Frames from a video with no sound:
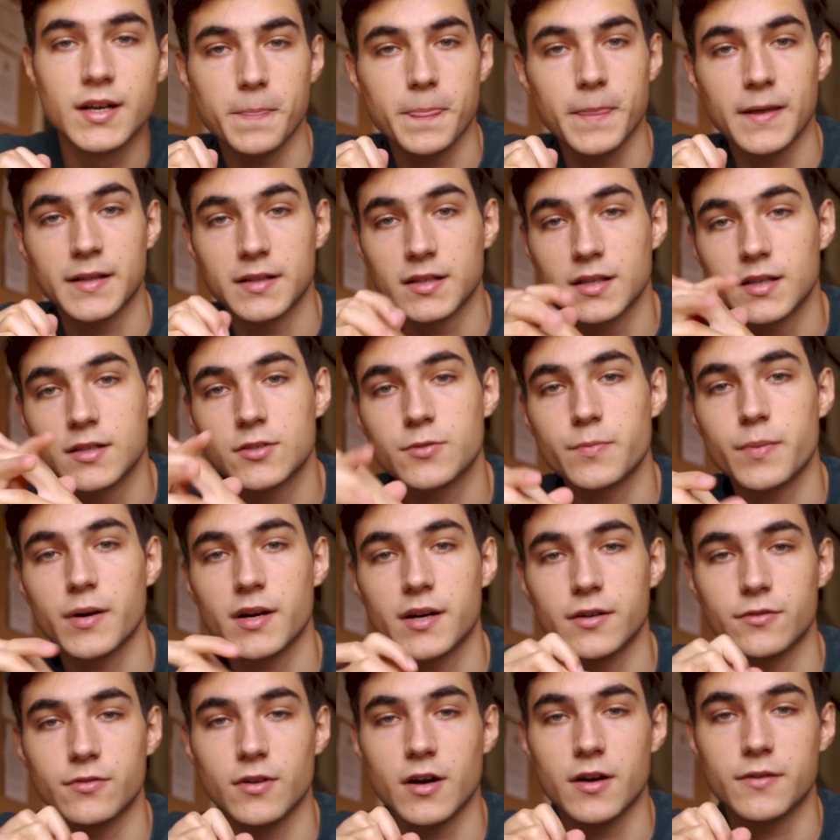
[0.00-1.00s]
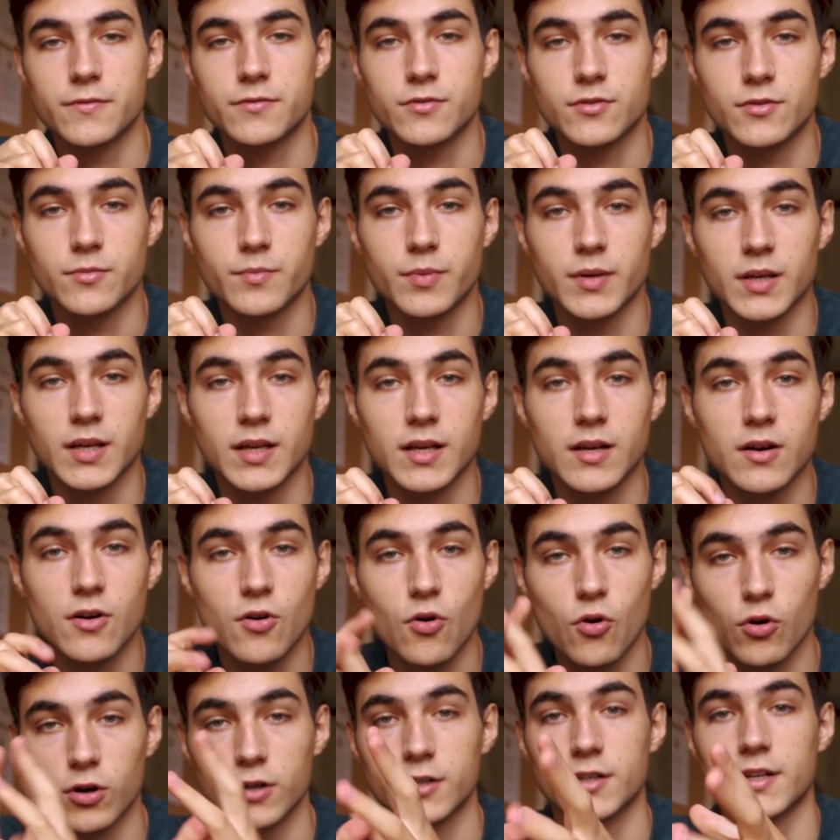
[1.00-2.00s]
And each paragraph should be
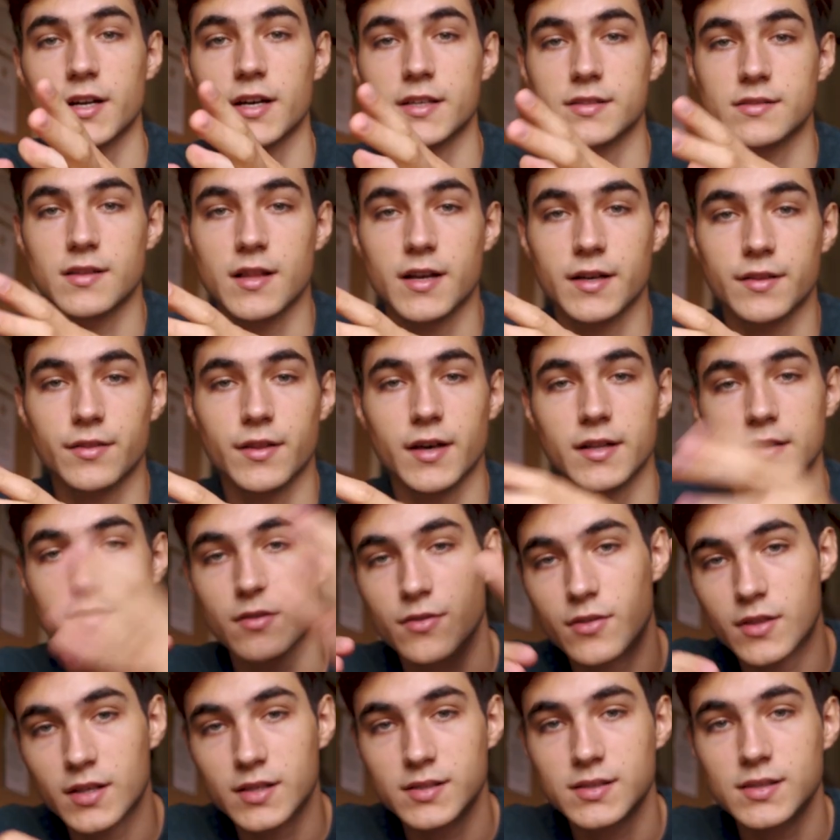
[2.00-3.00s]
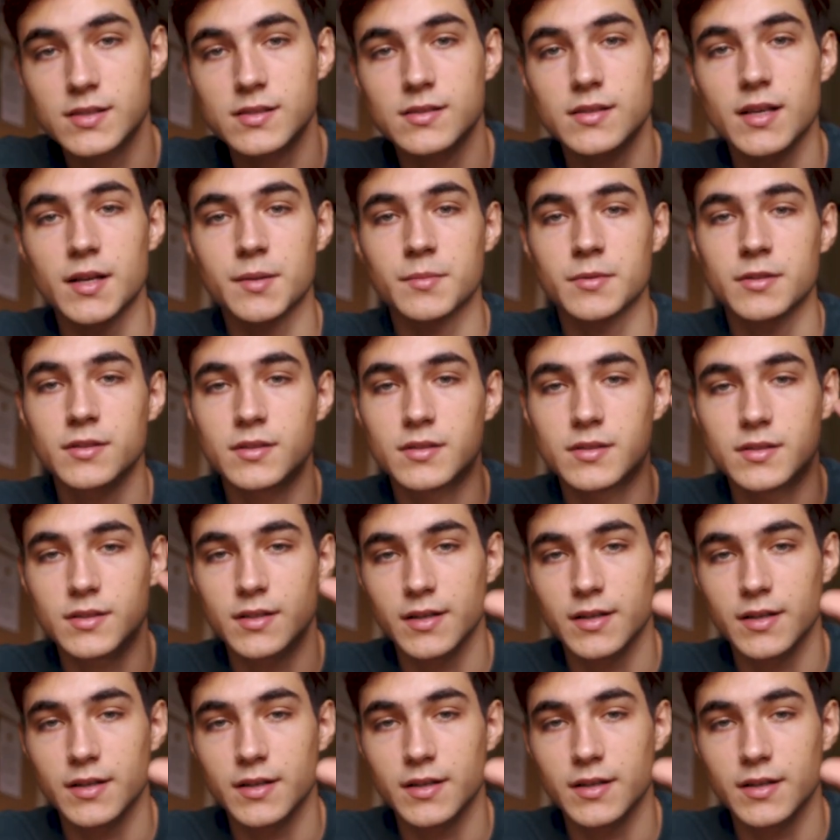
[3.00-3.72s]
organized like that: thesis statement,